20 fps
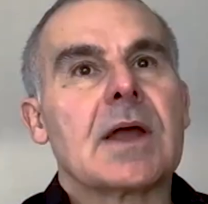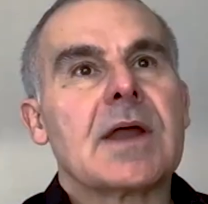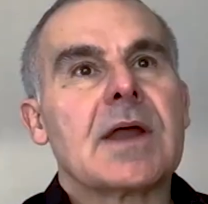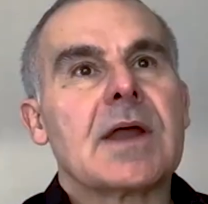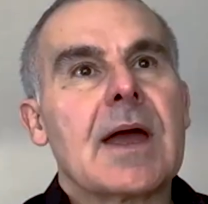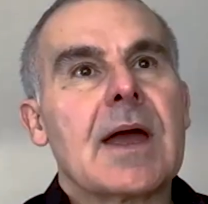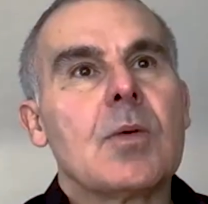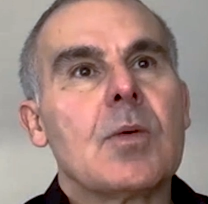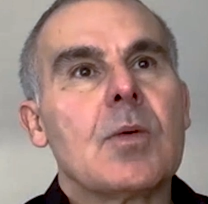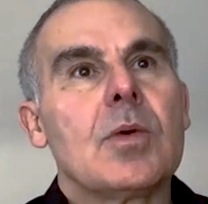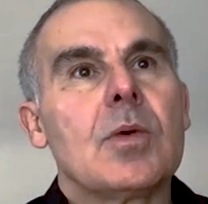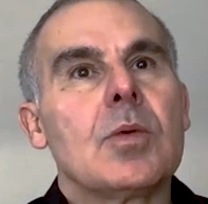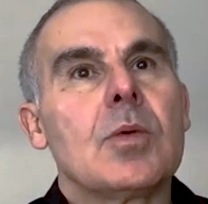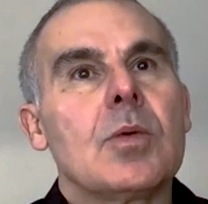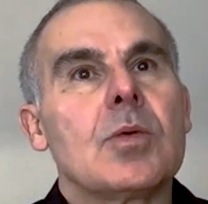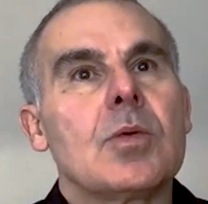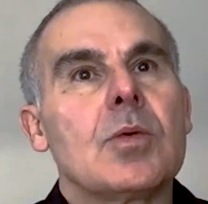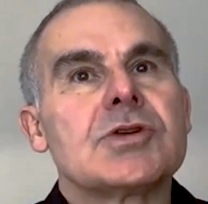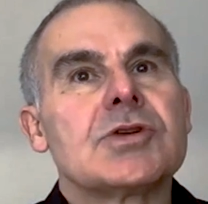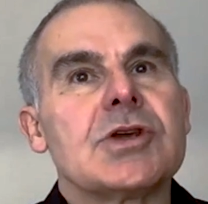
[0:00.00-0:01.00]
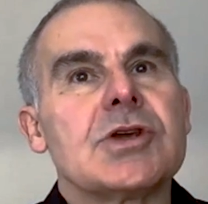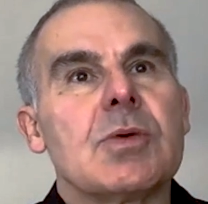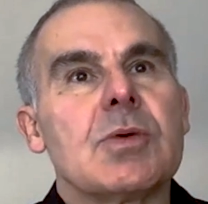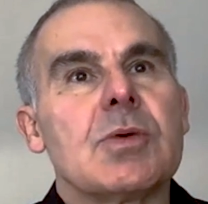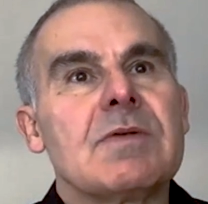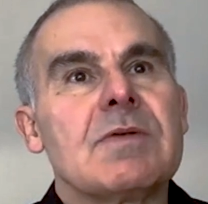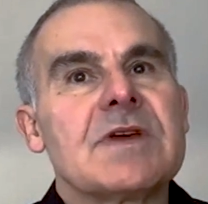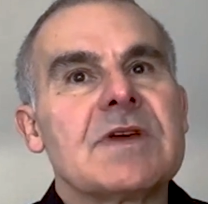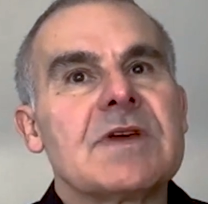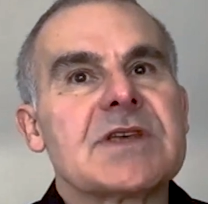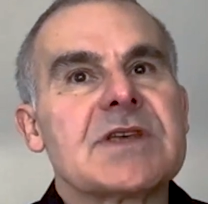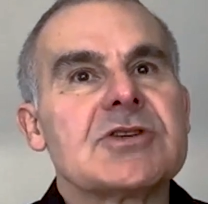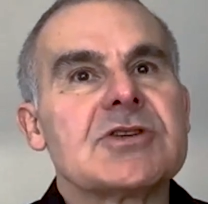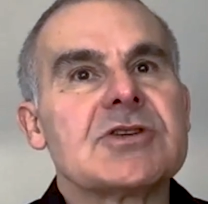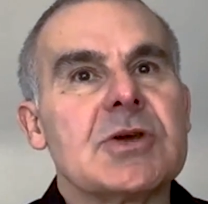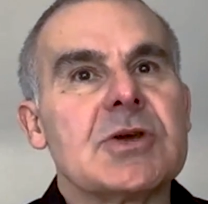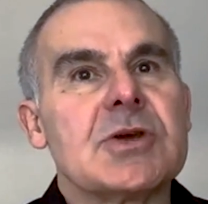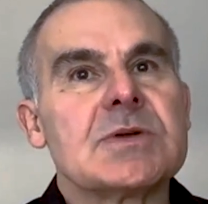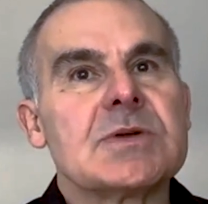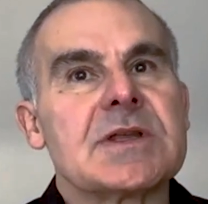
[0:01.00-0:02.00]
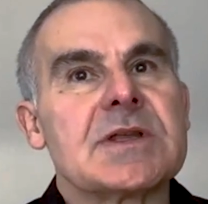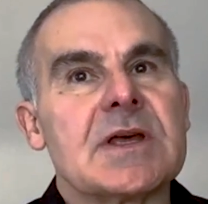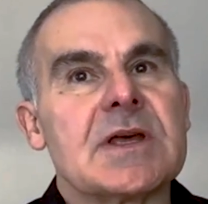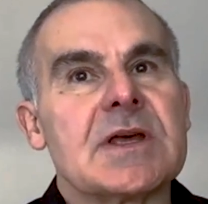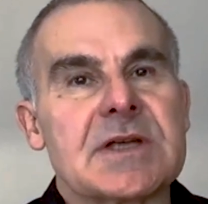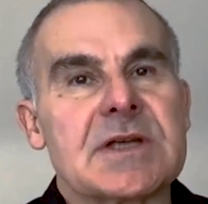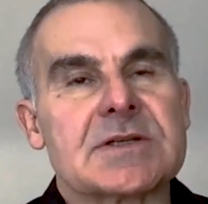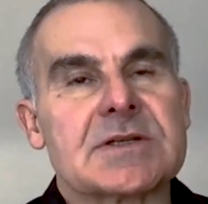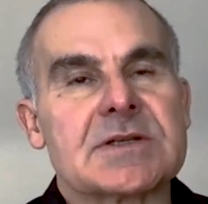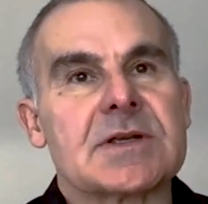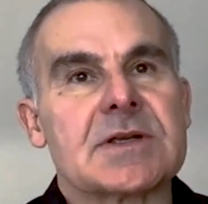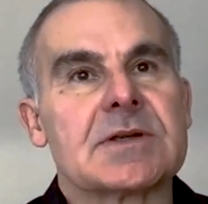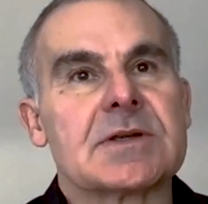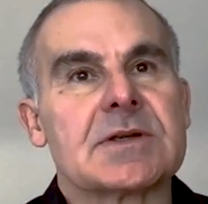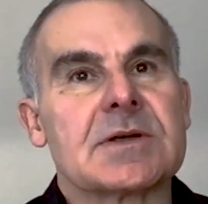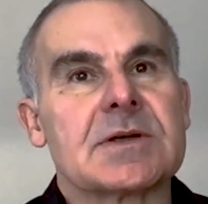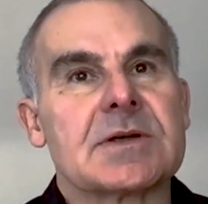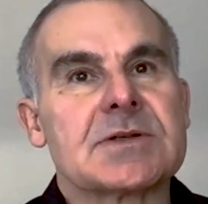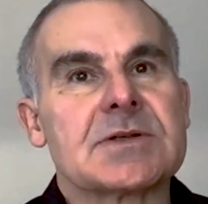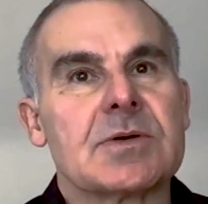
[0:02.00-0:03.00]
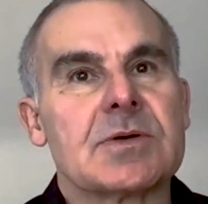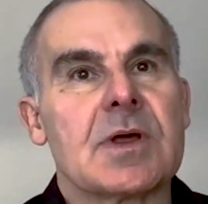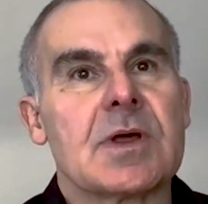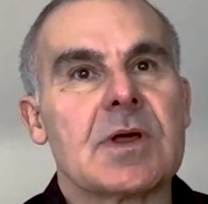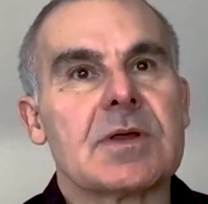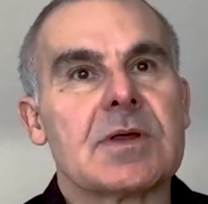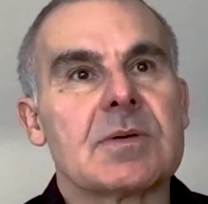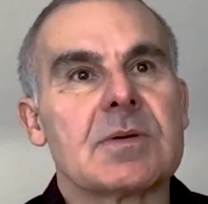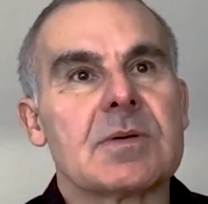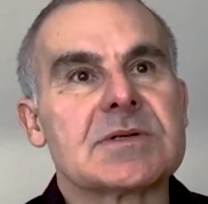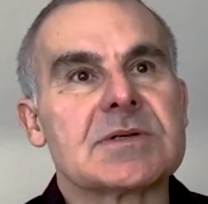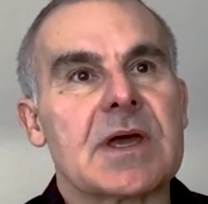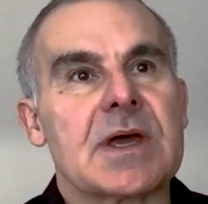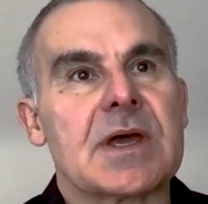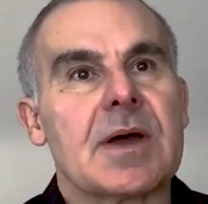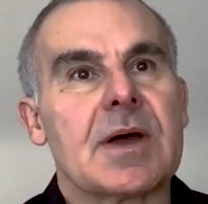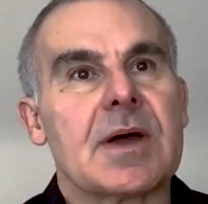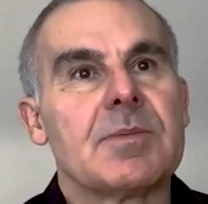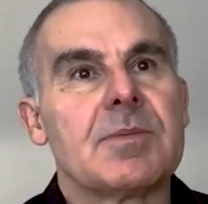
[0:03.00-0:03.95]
And how do you envisage using this? I saw that there was,